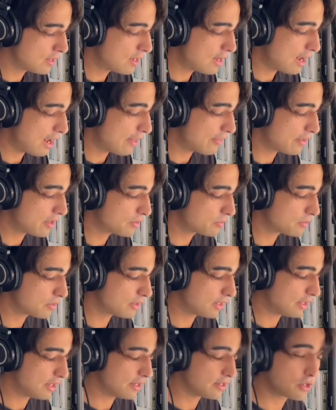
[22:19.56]
And then
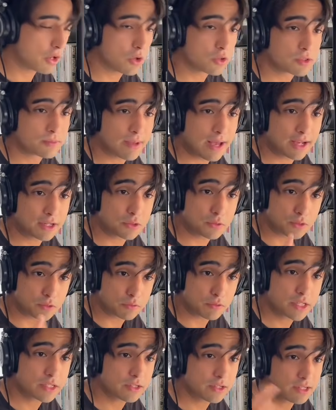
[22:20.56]
it goes back to a
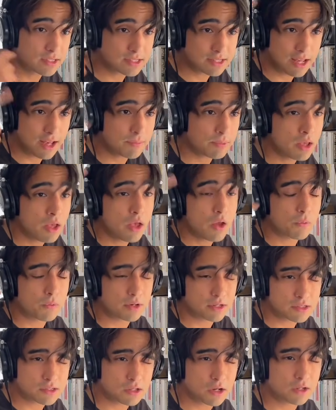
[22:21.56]
reasoning step where it
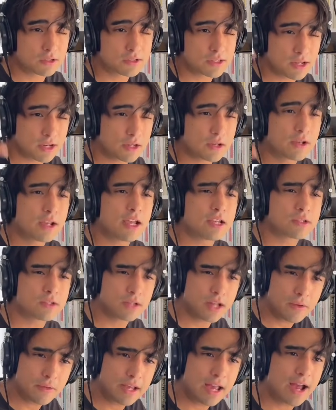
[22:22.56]
starts thinking, okay, so
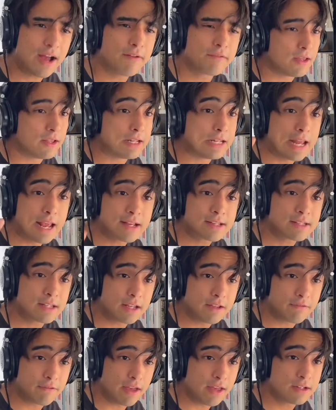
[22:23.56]
now I have the next
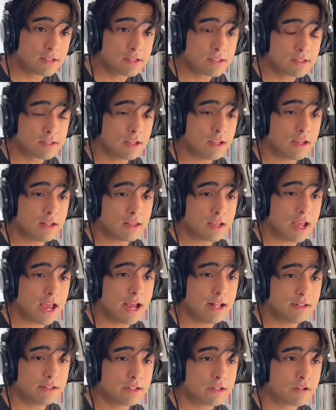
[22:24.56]
events in the
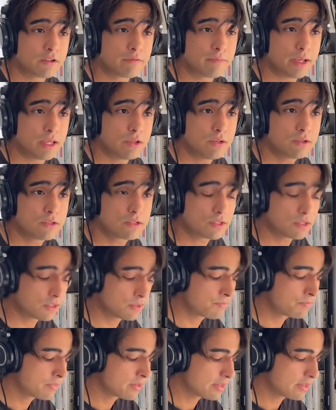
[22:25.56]
calendar of my user.